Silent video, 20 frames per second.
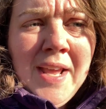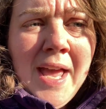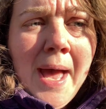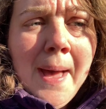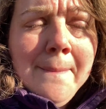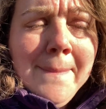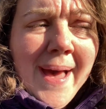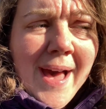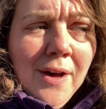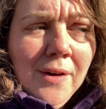
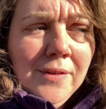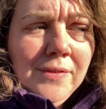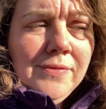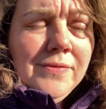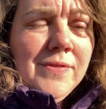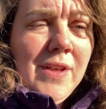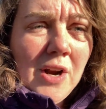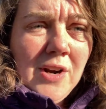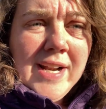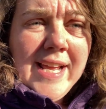about
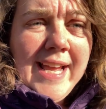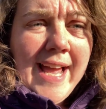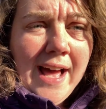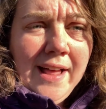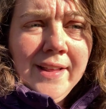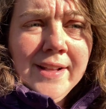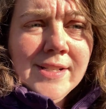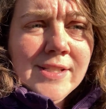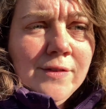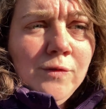30
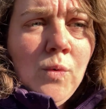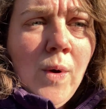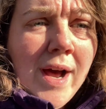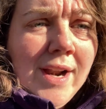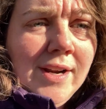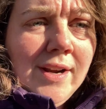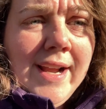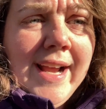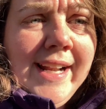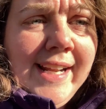gallons of
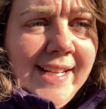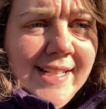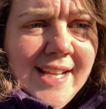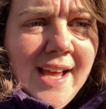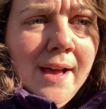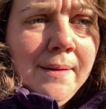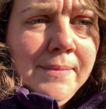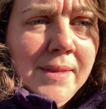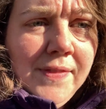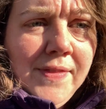water
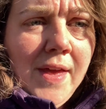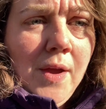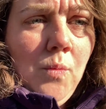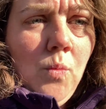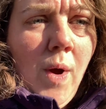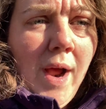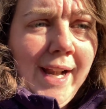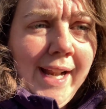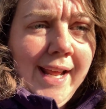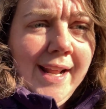anytime that they
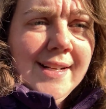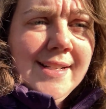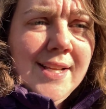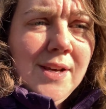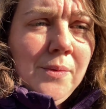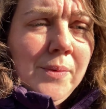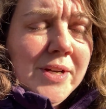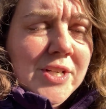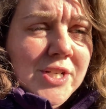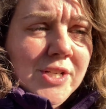want it,
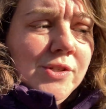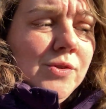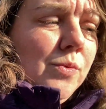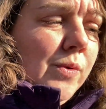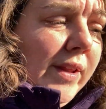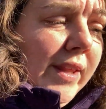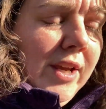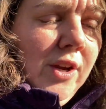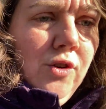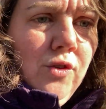which is
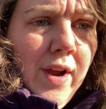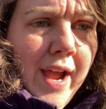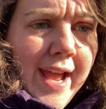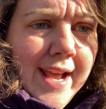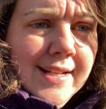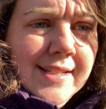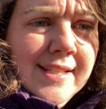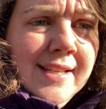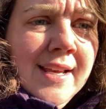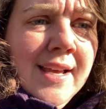really
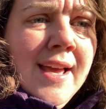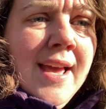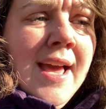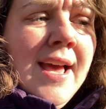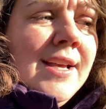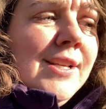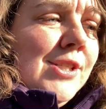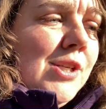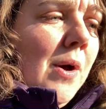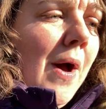great.
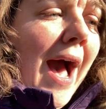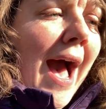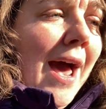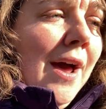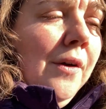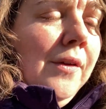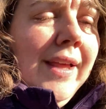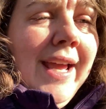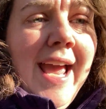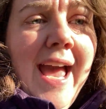So
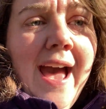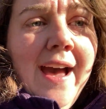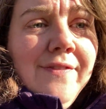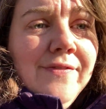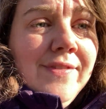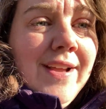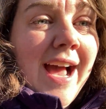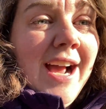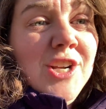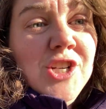I only
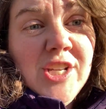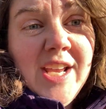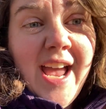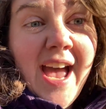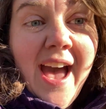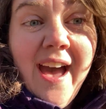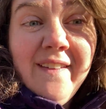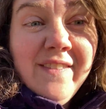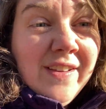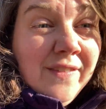have, actually
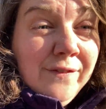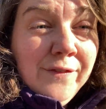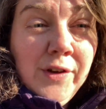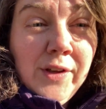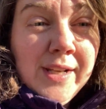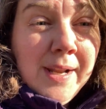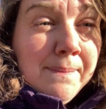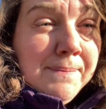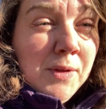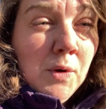I haven't
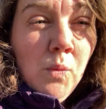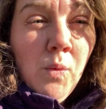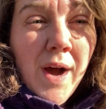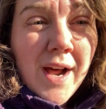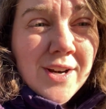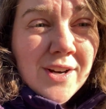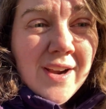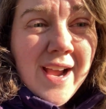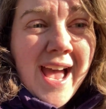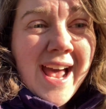filled up the
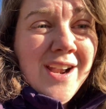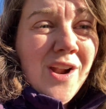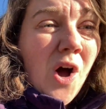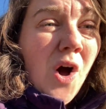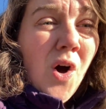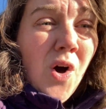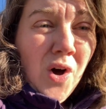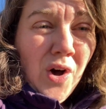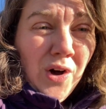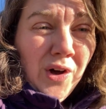water at
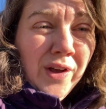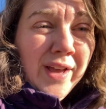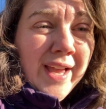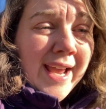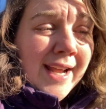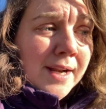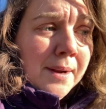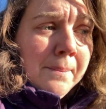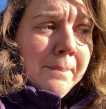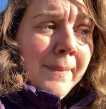all
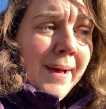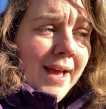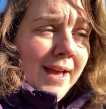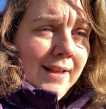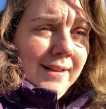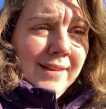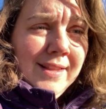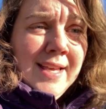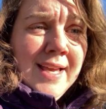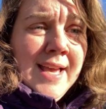in a
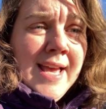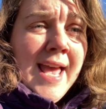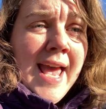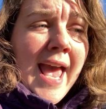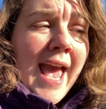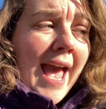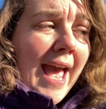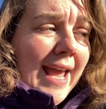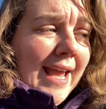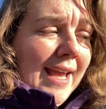month.
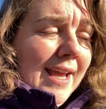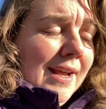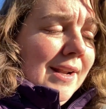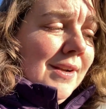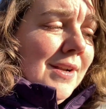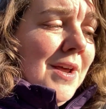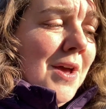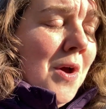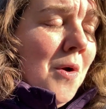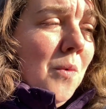
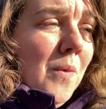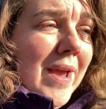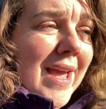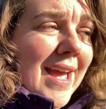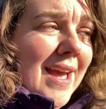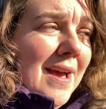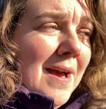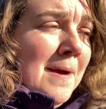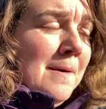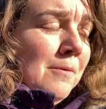And
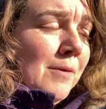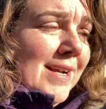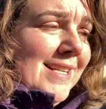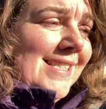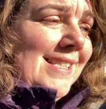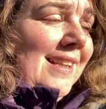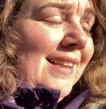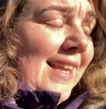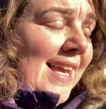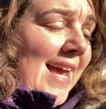we
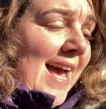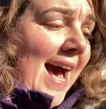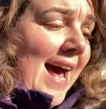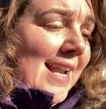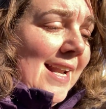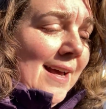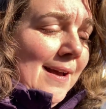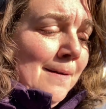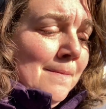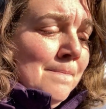recently
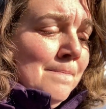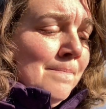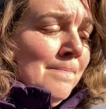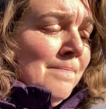had a,